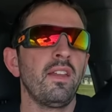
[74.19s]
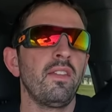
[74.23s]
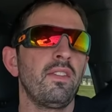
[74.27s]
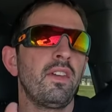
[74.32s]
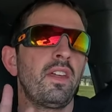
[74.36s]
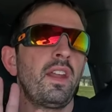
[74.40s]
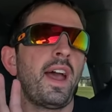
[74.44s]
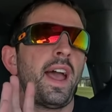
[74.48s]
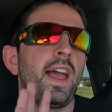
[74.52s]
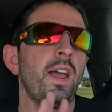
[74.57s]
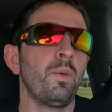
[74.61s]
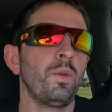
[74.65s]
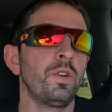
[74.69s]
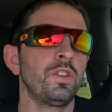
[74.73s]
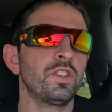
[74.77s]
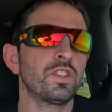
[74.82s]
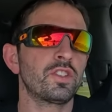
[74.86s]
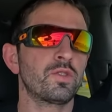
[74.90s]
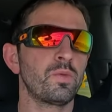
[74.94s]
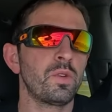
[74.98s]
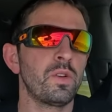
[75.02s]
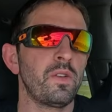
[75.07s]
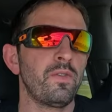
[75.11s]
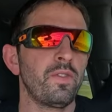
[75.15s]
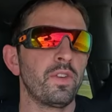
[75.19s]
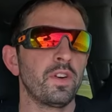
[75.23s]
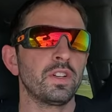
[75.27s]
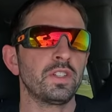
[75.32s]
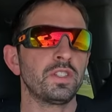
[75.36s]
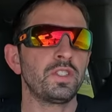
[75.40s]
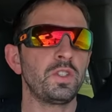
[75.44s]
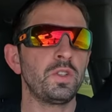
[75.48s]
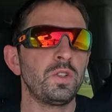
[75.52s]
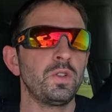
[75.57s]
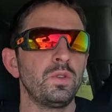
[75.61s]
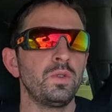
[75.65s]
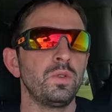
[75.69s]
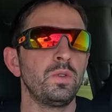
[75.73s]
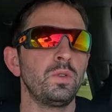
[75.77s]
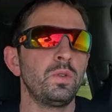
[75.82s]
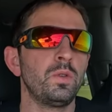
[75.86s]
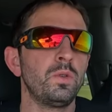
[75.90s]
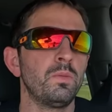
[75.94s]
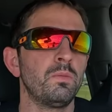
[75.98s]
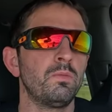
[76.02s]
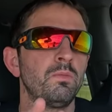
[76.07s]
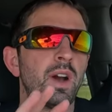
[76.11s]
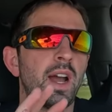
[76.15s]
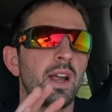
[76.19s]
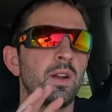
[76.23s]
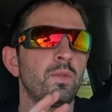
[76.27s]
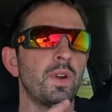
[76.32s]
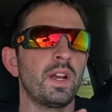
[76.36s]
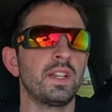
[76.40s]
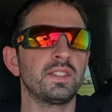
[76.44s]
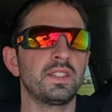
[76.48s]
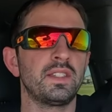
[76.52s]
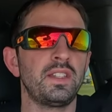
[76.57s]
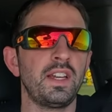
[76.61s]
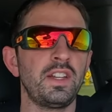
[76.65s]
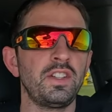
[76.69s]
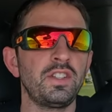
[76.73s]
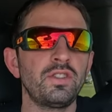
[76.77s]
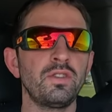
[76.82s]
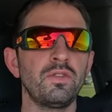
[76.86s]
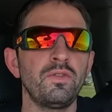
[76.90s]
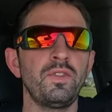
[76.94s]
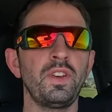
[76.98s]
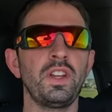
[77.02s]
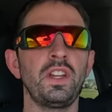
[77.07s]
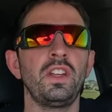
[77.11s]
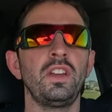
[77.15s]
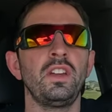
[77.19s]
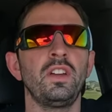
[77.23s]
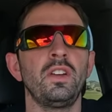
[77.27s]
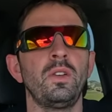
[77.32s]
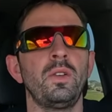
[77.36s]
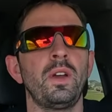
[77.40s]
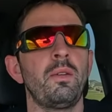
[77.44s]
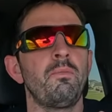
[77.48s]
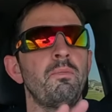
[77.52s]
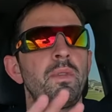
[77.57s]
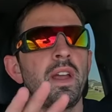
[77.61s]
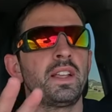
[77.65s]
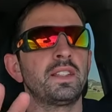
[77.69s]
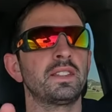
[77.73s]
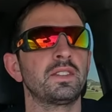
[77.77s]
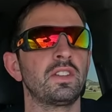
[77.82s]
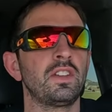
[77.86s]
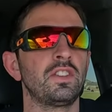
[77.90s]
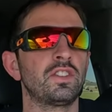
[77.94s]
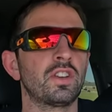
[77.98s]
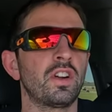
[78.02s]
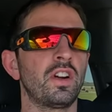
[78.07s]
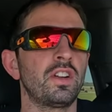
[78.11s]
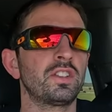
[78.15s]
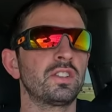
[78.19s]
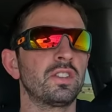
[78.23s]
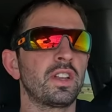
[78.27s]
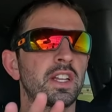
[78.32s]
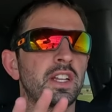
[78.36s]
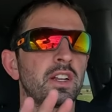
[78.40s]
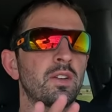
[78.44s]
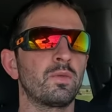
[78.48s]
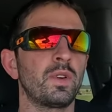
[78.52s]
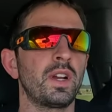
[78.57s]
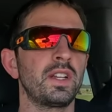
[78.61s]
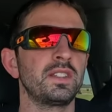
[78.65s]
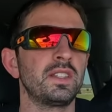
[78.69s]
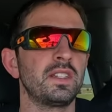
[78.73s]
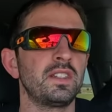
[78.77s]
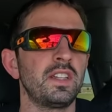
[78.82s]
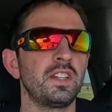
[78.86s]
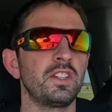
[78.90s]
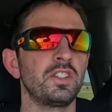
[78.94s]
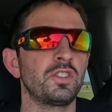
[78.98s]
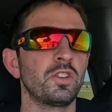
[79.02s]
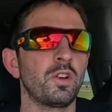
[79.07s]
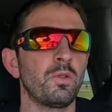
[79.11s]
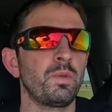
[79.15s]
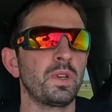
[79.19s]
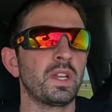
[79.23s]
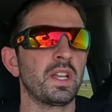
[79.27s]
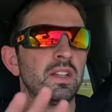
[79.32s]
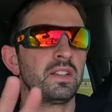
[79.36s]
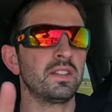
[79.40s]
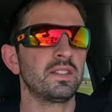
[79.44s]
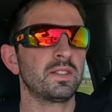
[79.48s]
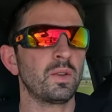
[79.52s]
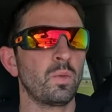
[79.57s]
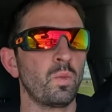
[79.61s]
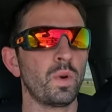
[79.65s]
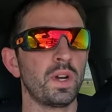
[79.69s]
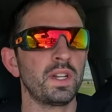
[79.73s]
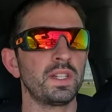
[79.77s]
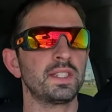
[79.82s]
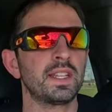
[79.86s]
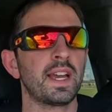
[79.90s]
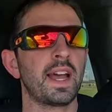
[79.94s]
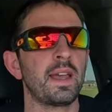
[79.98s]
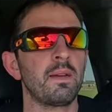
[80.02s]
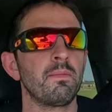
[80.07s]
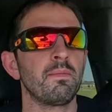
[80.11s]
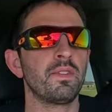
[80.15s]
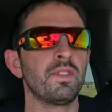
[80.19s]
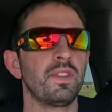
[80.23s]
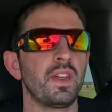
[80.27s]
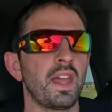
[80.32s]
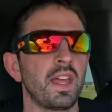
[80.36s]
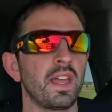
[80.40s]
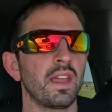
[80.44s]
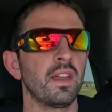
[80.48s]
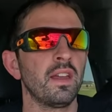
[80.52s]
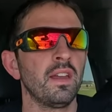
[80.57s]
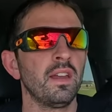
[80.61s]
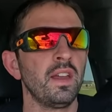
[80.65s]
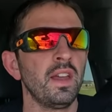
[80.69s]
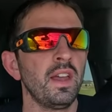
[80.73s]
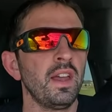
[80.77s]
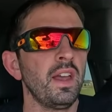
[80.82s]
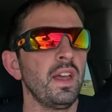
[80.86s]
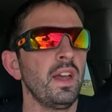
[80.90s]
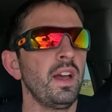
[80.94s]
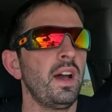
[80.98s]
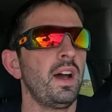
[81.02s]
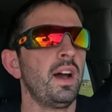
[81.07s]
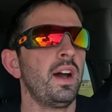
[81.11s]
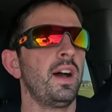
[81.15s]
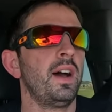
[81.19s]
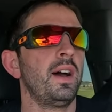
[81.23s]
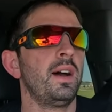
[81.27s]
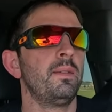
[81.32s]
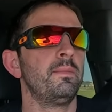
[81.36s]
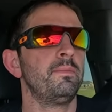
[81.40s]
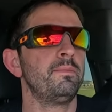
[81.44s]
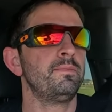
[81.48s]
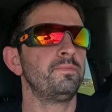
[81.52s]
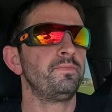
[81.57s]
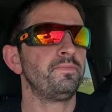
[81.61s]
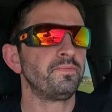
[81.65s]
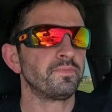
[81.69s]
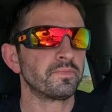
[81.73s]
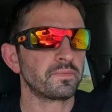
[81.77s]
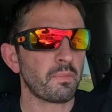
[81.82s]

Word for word: then i would just revert to my residential video and basically charge it like a residential because it's a one-time thing um,